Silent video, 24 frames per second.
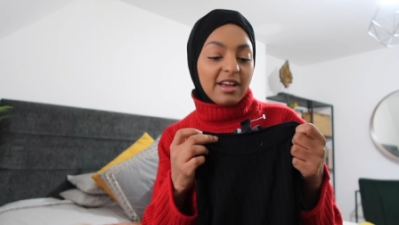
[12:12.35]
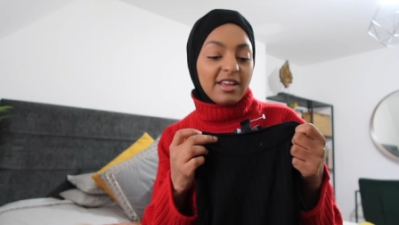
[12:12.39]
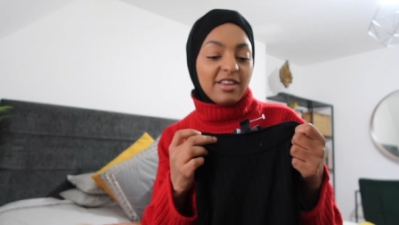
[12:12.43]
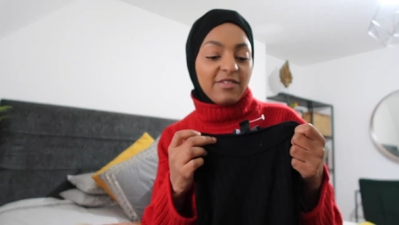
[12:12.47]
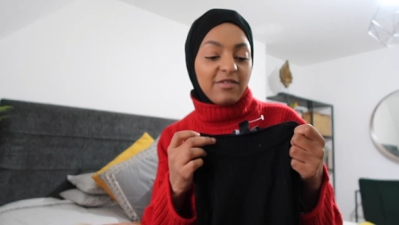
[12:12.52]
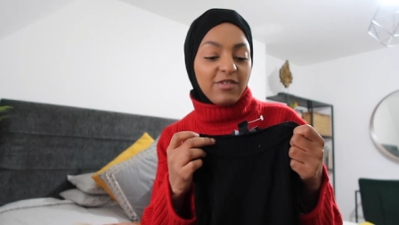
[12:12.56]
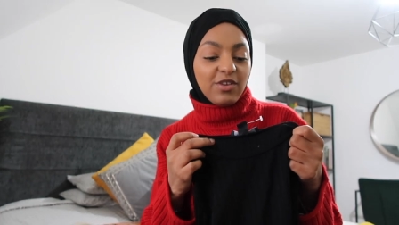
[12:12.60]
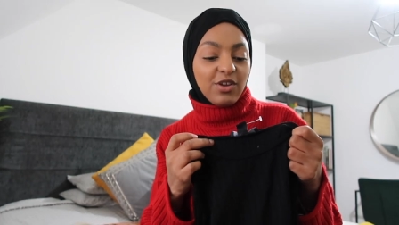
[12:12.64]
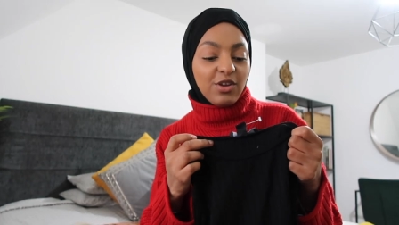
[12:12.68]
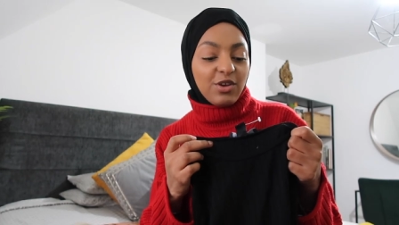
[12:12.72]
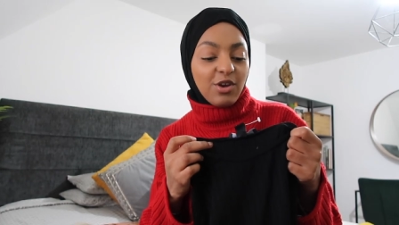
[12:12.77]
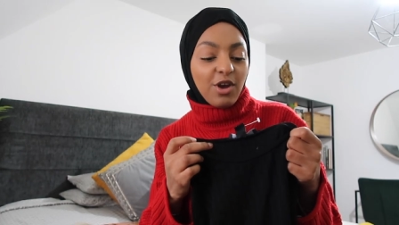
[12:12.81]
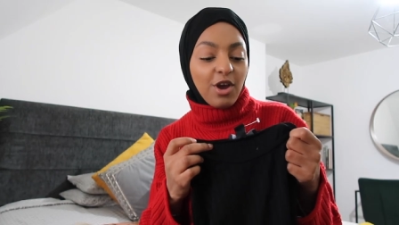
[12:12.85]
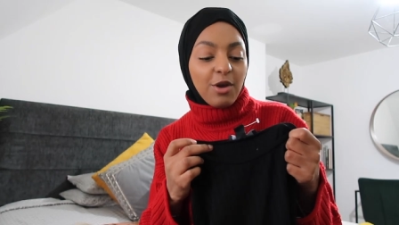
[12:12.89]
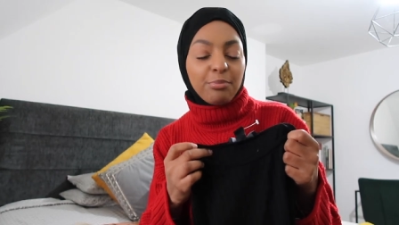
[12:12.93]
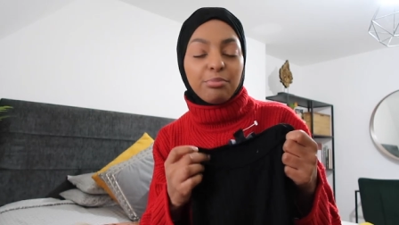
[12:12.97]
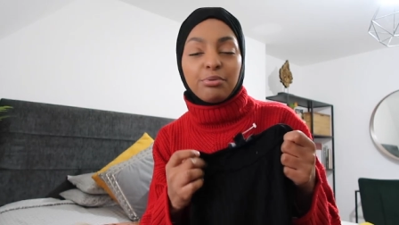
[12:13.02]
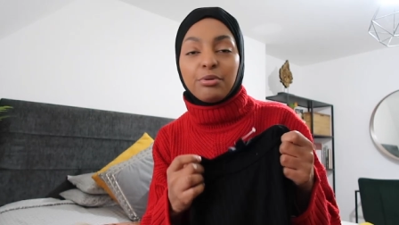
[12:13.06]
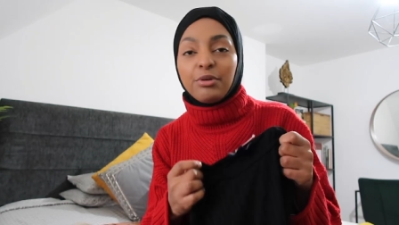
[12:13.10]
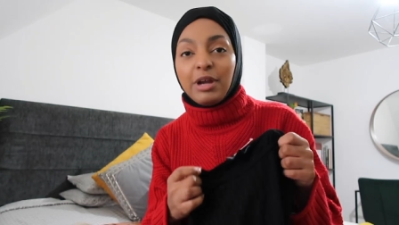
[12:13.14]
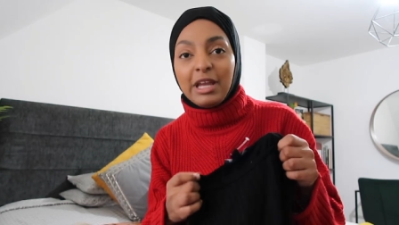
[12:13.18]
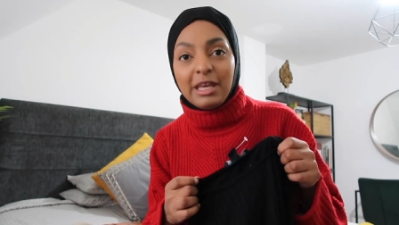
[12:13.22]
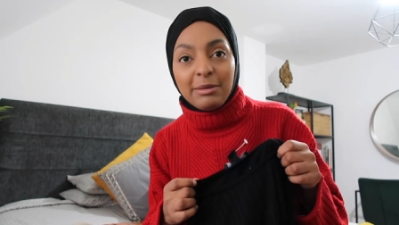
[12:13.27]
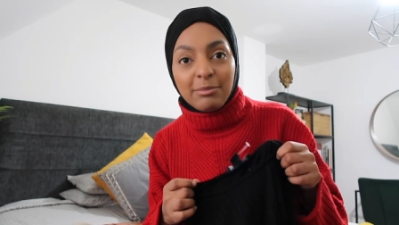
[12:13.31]
if you know
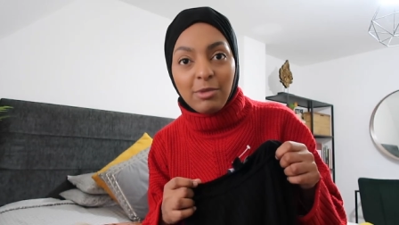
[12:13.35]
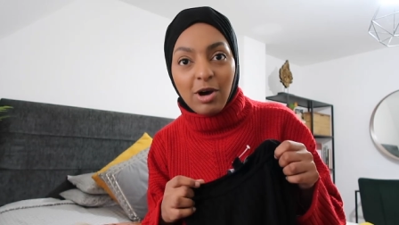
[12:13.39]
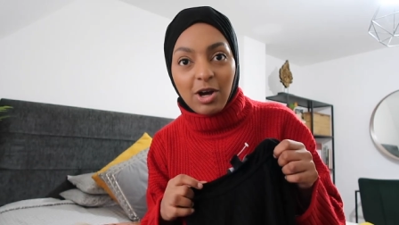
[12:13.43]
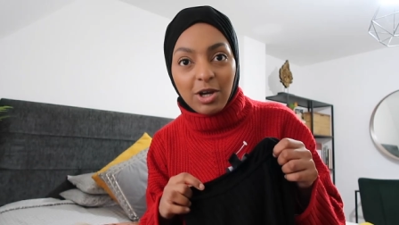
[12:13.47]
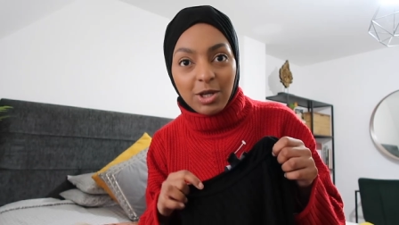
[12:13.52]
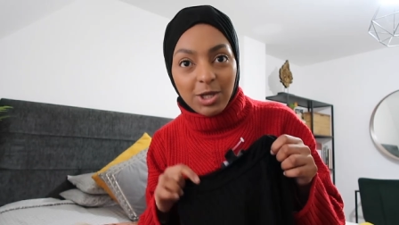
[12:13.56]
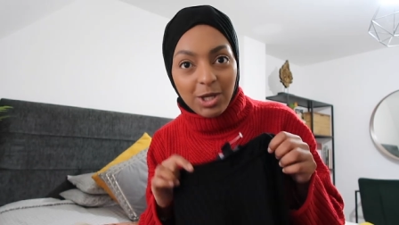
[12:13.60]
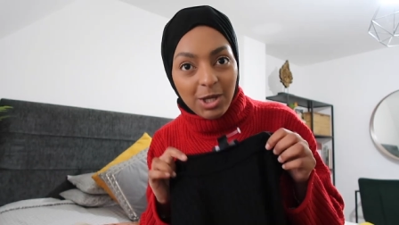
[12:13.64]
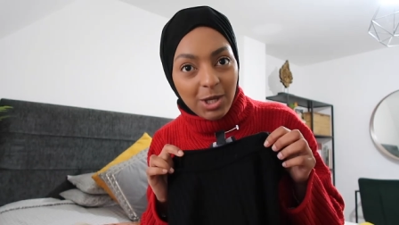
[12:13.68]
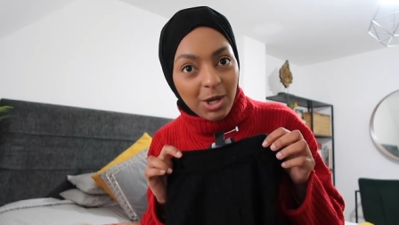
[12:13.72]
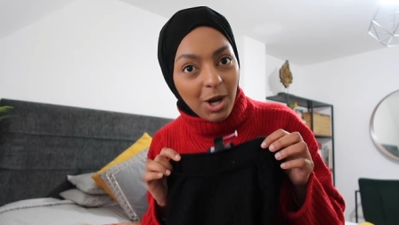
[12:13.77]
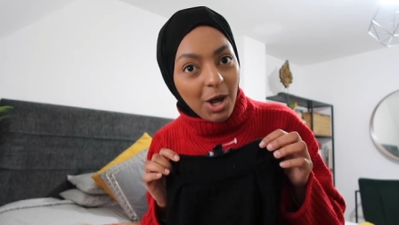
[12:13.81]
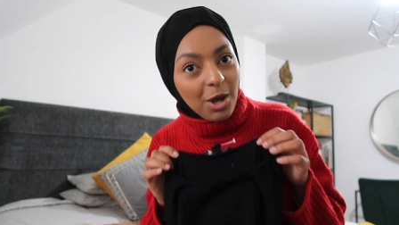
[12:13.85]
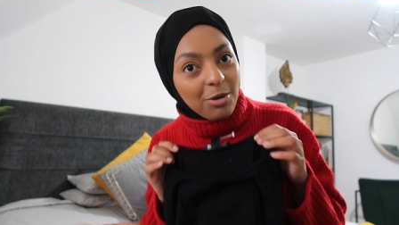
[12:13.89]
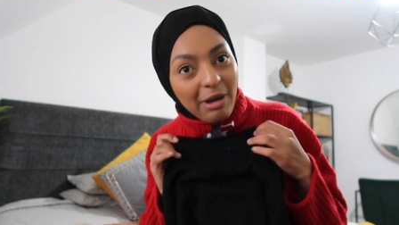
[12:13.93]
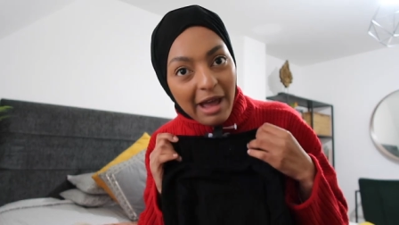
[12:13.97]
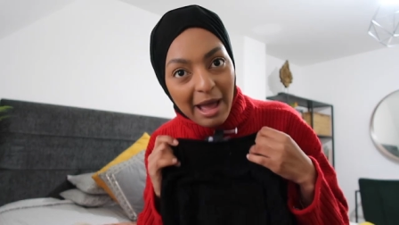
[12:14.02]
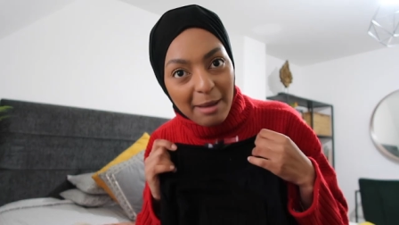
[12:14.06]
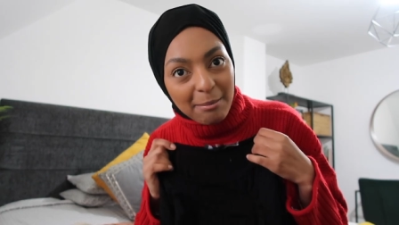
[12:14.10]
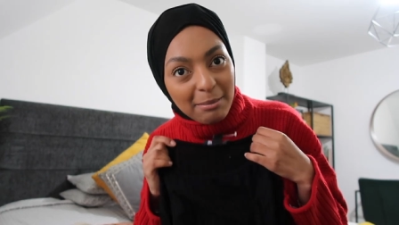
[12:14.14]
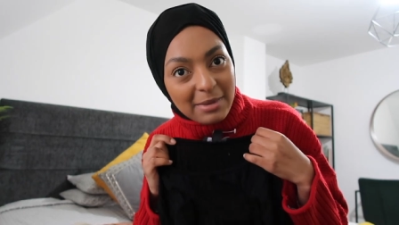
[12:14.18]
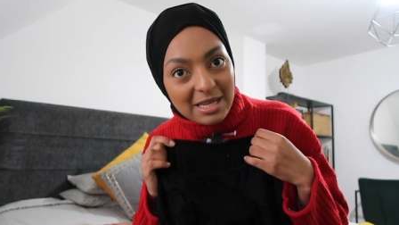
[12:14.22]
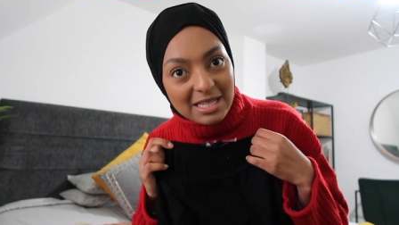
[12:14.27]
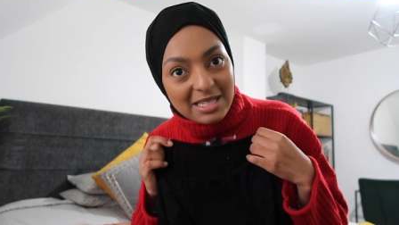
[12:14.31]
Primark, you know
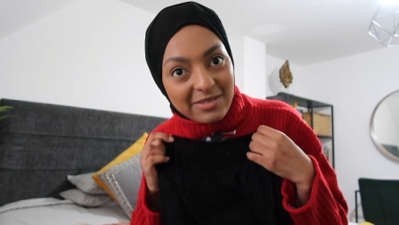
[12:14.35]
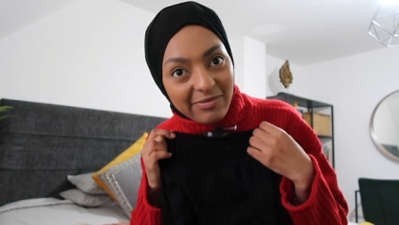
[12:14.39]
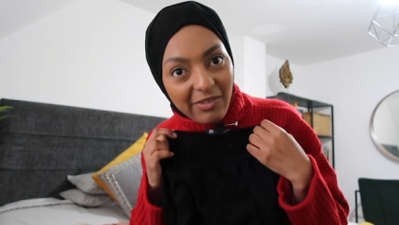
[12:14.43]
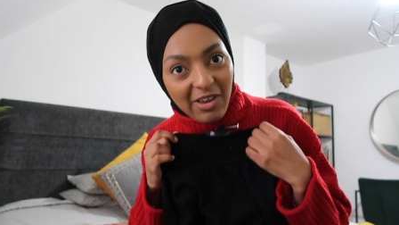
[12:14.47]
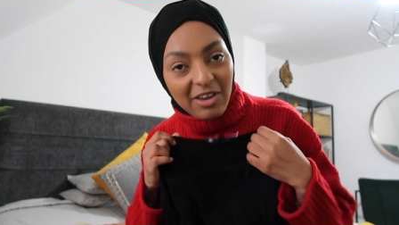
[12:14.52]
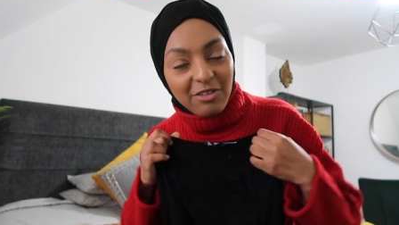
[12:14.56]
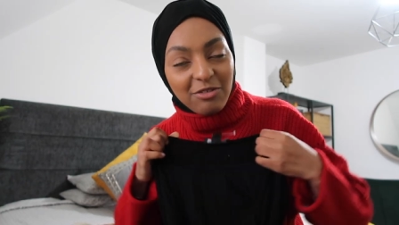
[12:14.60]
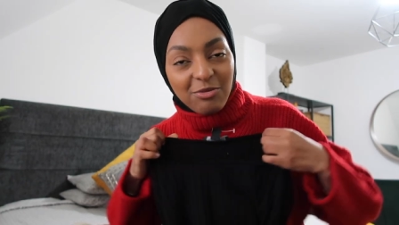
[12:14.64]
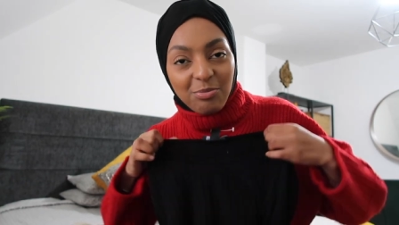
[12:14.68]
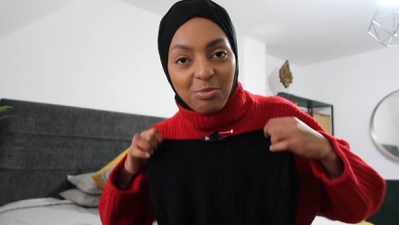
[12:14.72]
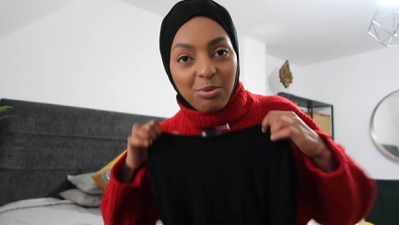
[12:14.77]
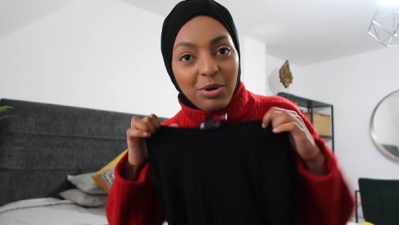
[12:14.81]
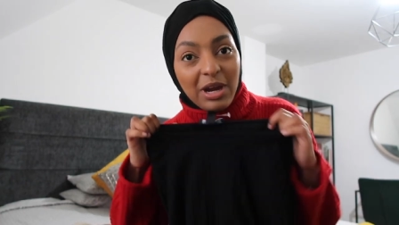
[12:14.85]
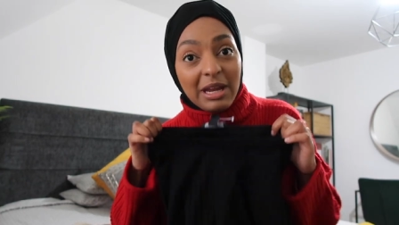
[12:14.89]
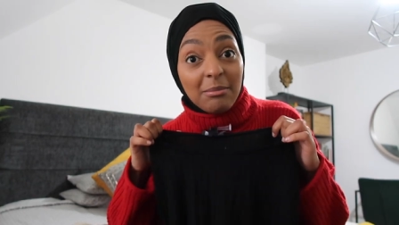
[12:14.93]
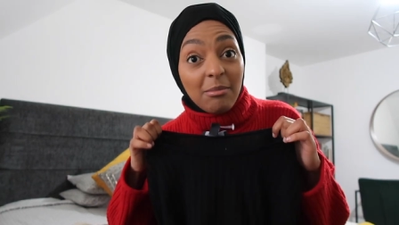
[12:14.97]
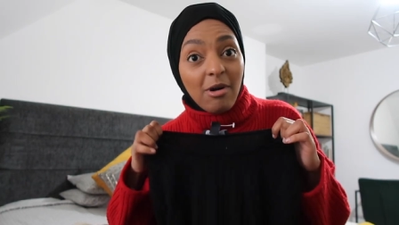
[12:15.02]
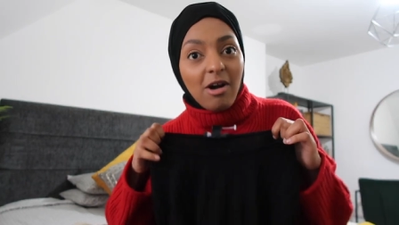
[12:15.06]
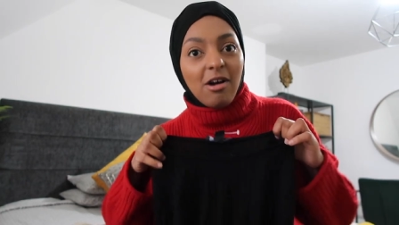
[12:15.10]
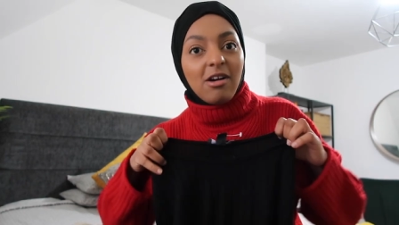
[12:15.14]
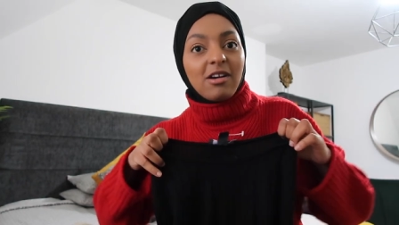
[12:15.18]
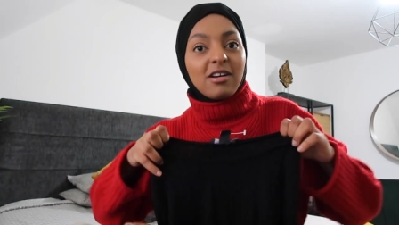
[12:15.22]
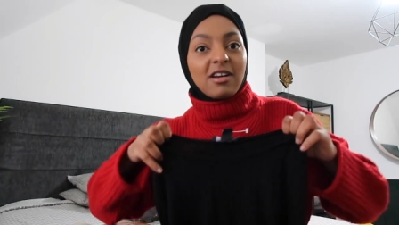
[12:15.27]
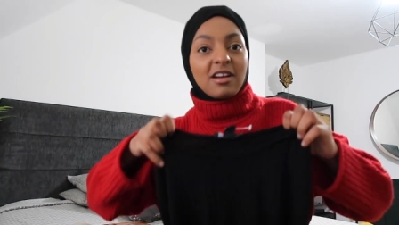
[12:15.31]
Atmosphere is
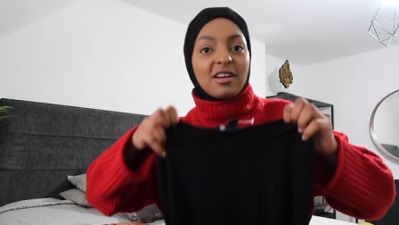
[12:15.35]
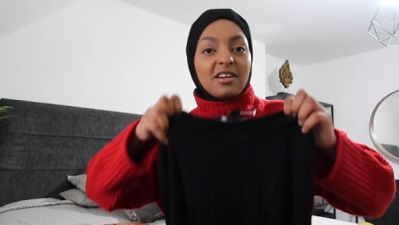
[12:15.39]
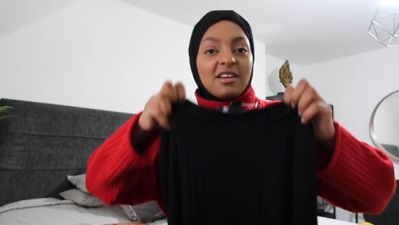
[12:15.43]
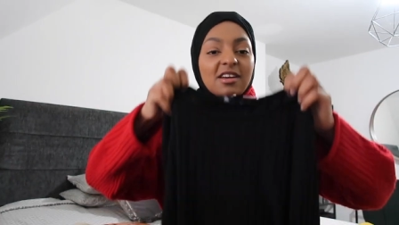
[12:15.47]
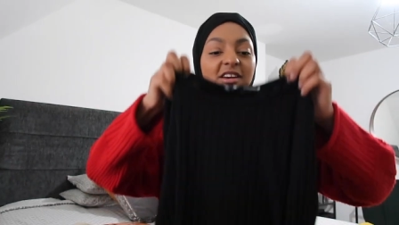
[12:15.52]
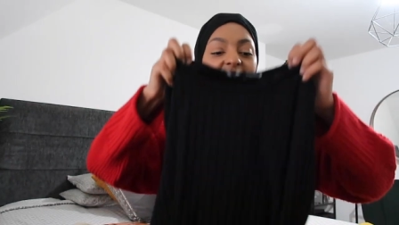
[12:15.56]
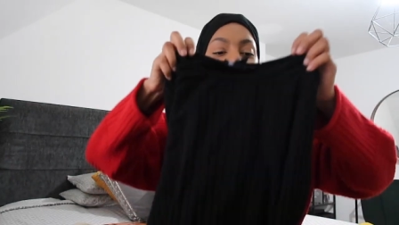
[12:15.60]
Primark.